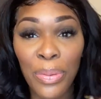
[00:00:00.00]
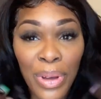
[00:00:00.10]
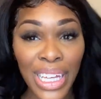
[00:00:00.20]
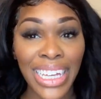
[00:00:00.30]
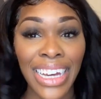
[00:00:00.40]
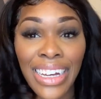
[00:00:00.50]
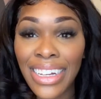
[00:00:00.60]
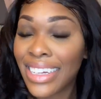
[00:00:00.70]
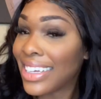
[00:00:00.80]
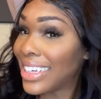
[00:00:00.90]
But yeah.
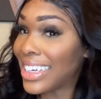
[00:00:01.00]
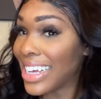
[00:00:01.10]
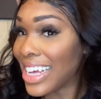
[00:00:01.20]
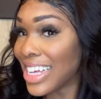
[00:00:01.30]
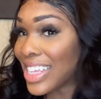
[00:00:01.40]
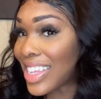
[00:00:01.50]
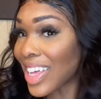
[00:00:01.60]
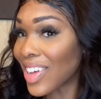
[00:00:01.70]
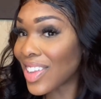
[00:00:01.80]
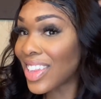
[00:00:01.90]

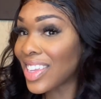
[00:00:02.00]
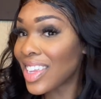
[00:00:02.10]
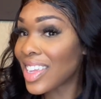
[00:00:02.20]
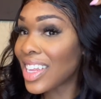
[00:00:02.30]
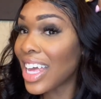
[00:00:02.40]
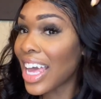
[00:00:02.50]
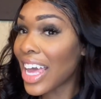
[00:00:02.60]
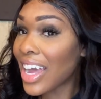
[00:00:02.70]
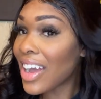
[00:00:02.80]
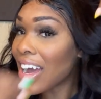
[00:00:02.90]
So this is the
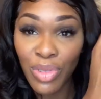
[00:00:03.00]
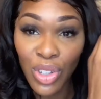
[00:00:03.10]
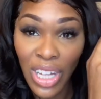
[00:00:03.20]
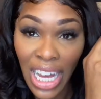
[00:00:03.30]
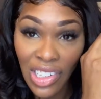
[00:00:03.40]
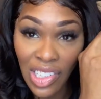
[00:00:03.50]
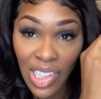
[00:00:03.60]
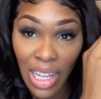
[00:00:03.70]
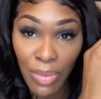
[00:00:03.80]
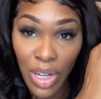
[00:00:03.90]
hair. You guys
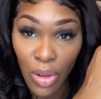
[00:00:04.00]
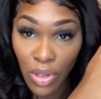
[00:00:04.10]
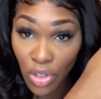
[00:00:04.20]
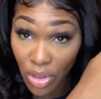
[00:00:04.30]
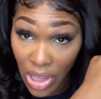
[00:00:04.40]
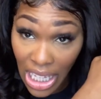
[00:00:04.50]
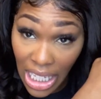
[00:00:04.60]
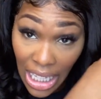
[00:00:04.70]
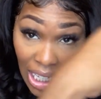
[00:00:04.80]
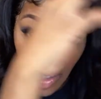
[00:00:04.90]
just let me know what you think.
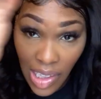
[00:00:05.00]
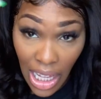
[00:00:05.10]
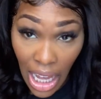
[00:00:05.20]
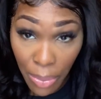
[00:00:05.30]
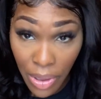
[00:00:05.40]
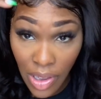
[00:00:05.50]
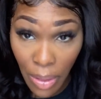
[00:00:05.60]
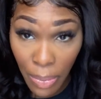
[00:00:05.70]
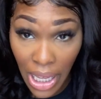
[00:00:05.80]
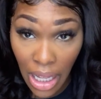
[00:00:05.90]
Like I said, I put
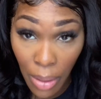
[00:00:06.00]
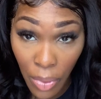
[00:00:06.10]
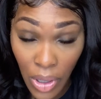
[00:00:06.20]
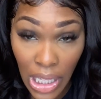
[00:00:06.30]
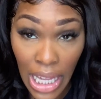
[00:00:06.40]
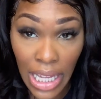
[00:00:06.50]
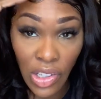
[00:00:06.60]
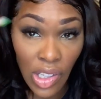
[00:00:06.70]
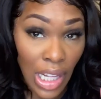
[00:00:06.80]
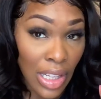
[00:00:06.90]
some makeup on the
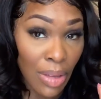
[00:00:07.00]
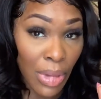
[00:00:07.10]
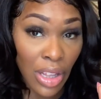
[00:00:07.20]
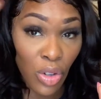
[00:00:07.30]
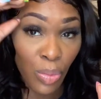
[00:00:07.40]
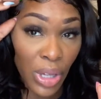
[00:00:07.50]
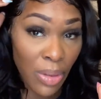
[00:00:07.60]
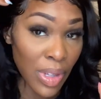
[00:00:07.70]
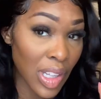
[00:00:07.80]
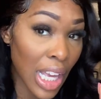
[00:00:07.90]
edges. I did my little
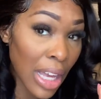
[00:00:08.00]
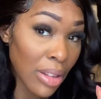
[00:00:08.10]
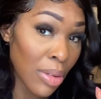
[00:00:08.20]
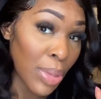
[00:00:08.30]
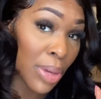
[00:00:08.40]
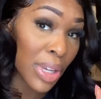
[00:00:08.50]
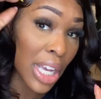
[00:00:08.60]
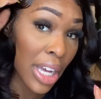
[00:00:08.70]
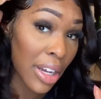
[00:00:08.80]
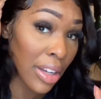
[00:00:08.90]
the baby
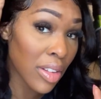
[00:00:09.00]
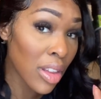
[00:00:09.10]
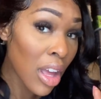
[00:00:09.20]
hairs.